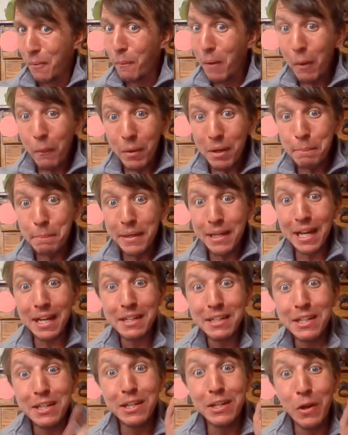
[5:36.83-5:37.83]
What would be
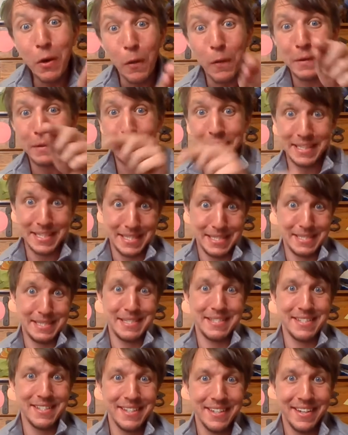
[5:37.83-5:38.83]
on your
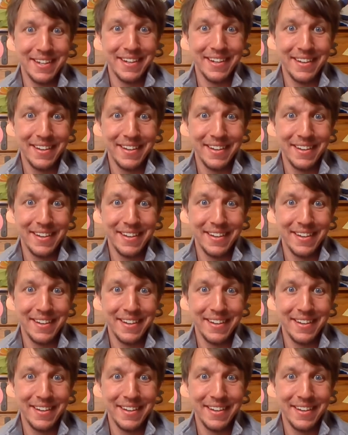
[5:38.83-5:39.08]
list?